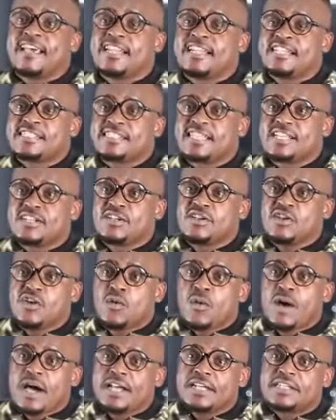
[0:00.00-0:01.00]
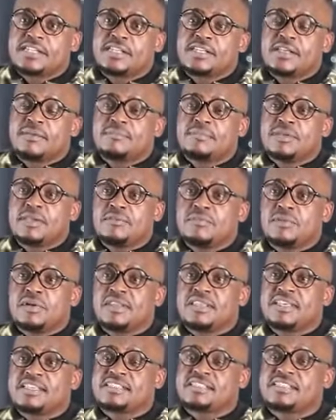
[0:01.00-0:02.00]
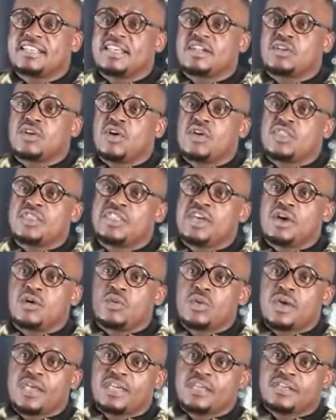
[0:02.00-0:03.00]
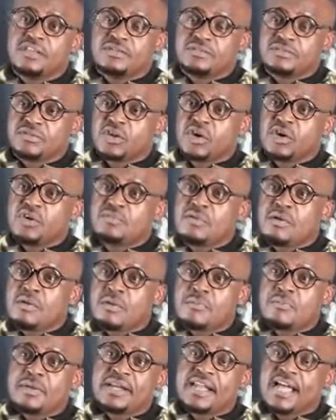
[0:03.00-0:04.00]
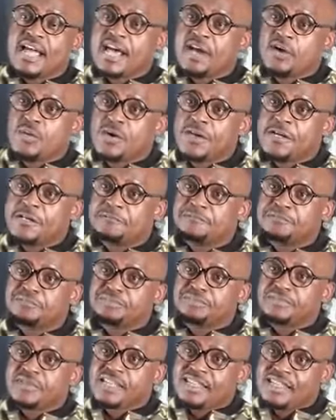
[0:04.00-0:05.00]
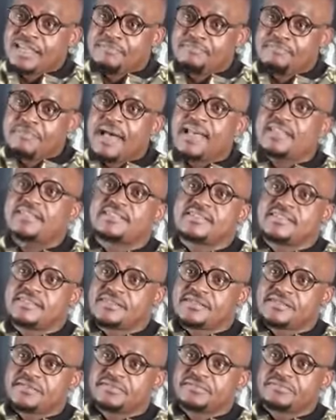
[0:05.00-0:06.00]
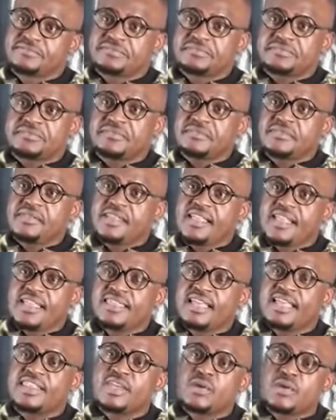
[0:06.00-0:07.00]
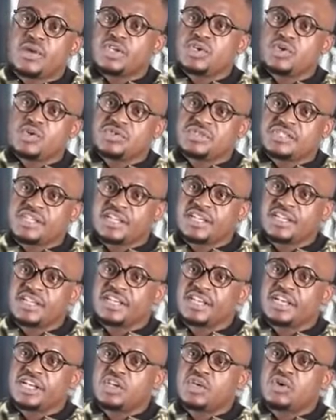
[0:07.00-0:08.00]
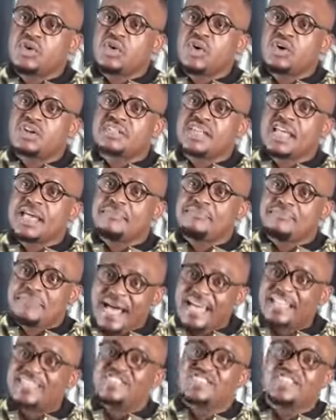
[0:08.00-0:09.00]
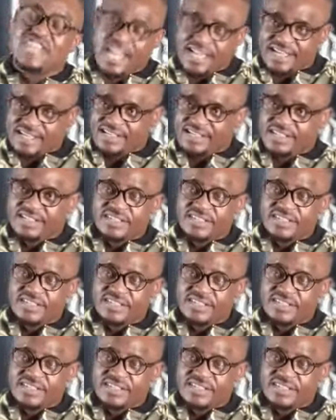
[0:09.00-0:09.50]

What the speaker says: And he said, "You know what? The people, they said on their way, on Mabopane Highway, the bus that they were using, it got a puncture